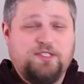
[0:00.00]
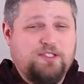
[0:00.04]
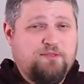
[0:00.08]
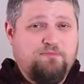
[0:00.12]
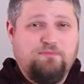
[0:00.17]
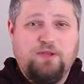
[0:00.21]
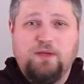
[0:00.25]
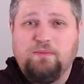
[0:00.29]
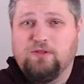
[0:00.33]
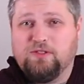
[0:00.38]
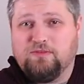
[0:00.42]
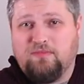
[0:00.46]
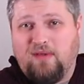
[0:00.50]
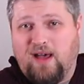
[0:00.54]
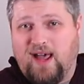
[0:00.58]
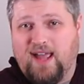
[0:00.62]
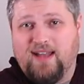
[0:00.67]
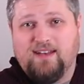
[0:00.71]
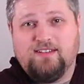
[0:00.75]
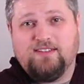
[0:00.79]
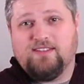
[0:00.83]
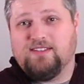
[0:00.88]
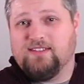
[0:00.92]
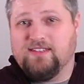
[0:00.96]
Some people's
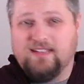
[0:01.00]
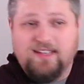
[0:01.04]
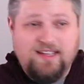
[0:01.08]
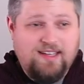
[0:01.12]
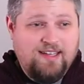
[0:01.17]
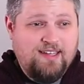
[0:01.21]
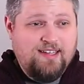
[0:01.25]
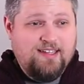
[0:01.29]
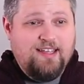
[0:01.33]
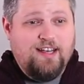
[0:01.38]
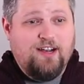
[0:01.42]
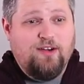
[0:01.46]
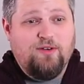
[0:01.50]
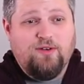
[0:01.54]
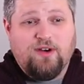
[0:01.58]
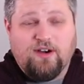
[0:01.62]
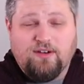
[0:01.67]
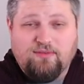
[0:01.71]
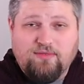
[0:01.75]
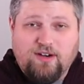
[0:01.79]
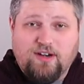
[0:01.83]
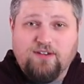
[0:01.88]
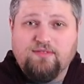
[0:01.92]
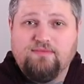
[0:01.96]
minds, you know,
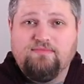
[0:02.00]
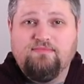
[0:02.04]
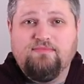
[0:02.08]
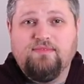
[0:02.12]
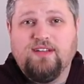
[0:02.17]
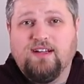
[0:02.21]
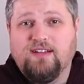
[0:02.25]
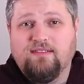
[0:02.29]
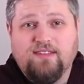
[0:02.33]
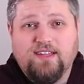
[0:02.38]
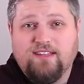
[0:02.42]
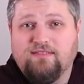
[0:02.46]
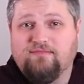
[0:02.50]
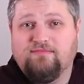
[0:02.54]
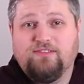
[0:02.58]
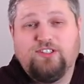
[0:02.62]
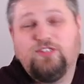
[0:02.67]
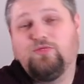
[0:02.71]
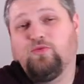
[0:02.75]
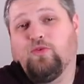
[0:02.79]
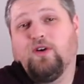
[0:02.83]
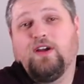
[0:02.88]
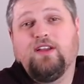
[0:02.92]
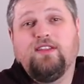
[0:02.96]
are, are uh,
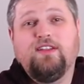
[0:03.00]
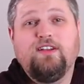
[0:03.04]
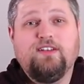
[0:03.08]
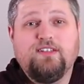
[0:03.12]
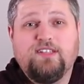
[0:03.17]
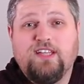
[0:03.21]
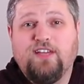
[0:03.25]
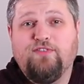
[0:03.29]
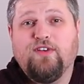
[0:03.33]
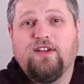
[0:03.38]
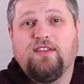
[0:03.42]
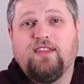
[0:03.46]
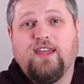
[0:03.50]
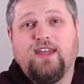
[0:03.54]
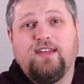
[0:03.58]
just work a little different.